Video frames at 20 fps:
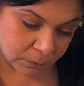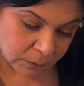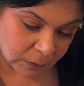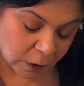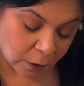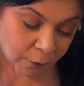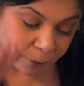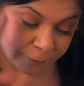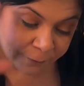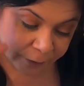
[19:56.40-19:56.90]

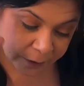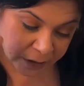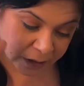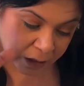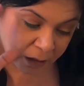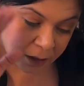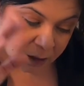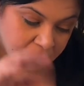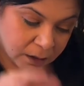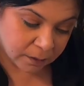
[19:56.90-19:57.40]

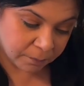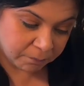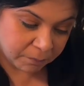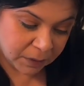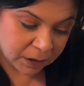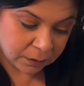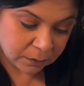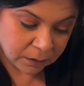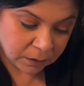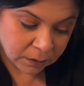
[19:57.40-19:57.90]

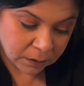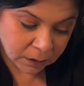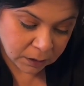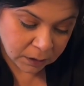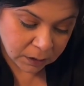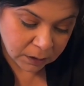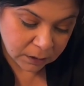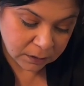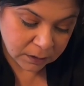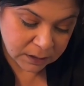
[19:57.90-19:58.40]
Overcome
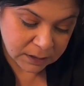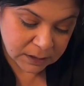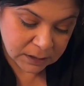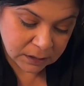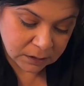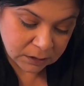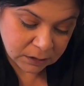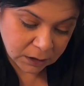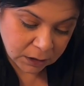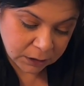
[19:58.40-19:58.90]
the
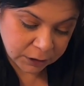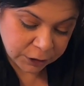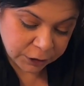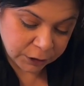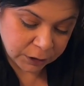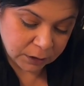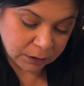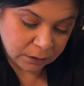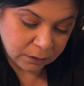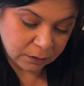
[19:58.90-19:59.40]

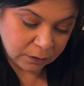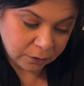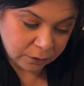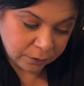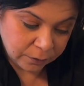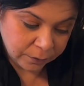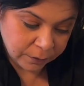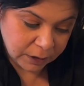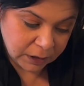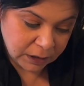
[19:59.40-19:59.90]
seduction, the
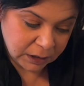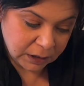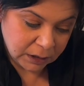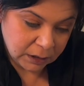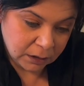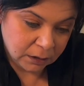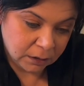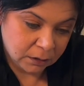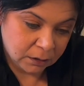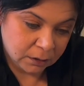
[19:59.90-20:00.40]
greed,